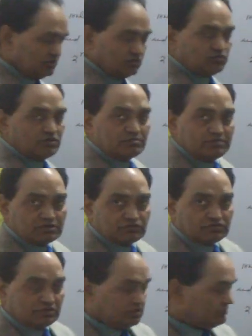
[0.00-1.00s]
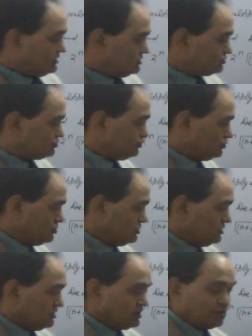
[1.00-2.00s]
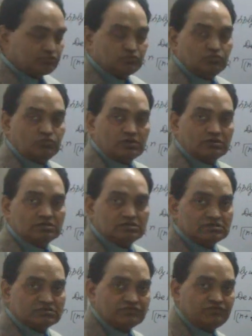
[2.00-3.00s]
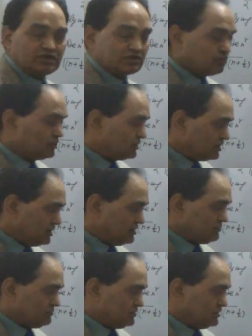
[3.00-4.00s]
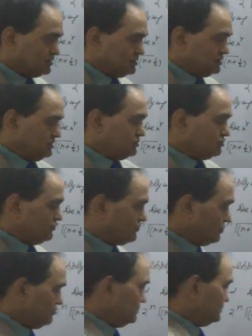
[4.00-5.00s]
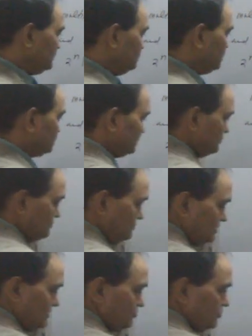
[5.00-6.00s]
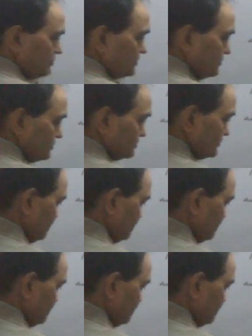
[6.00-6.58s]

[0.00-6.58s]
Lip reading: into n minus 2 up to 1, this is factorial n. So from this equation we have obtained